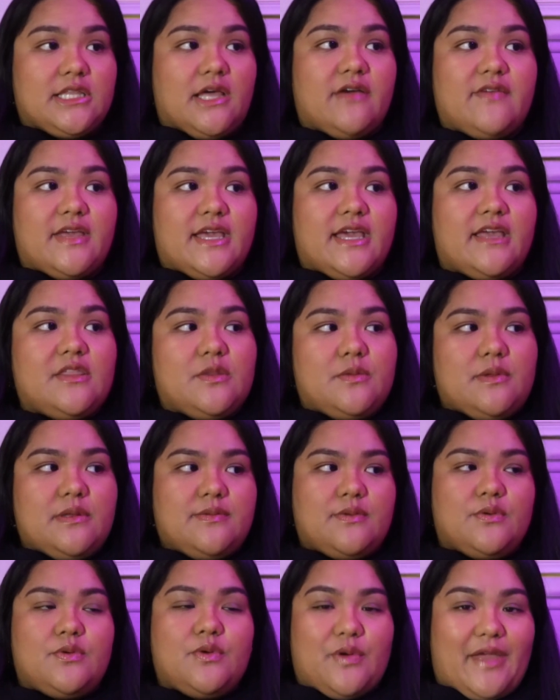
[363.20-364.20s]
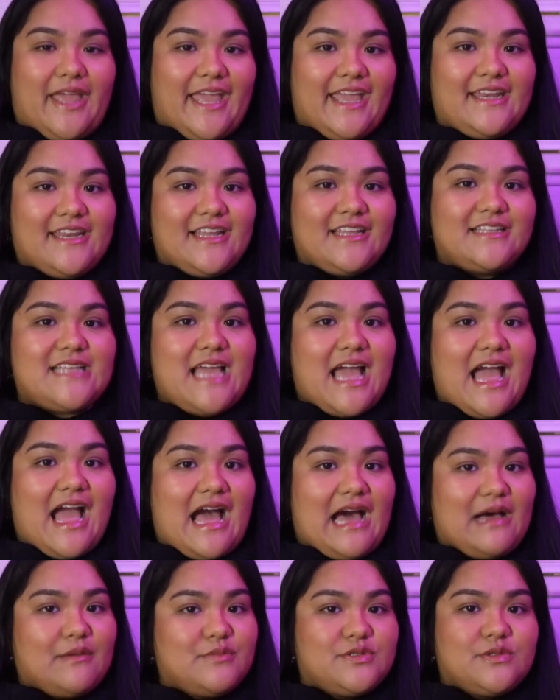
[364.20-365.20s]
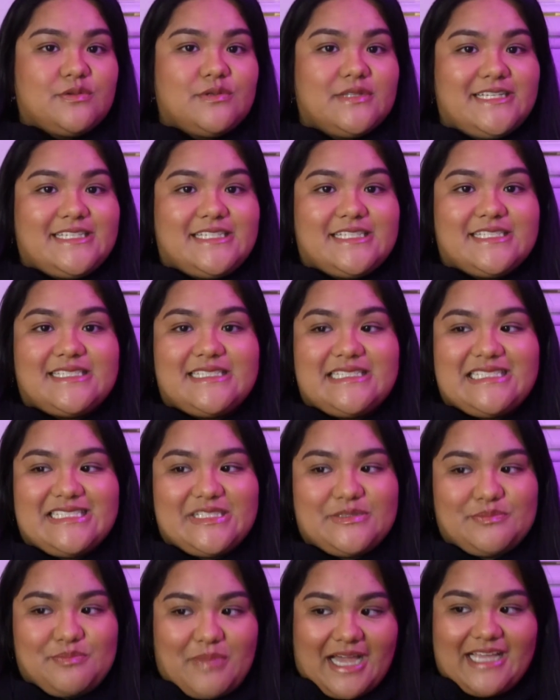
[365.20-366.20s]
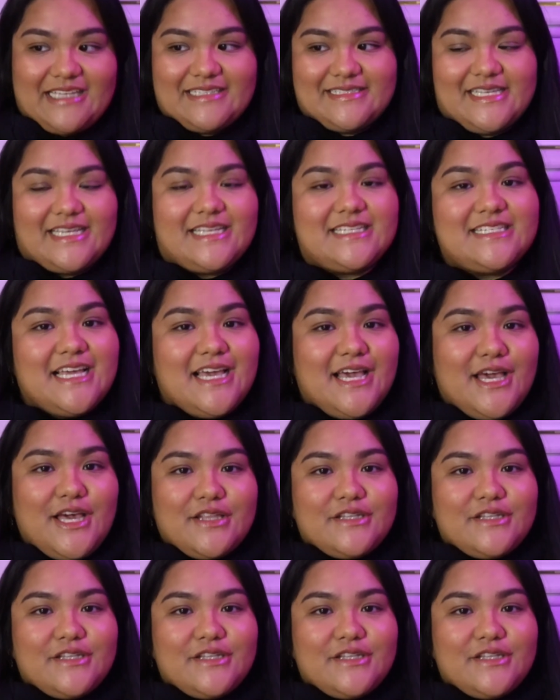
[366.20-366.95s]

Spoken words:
love it, and the people who hate it absolutely despise it.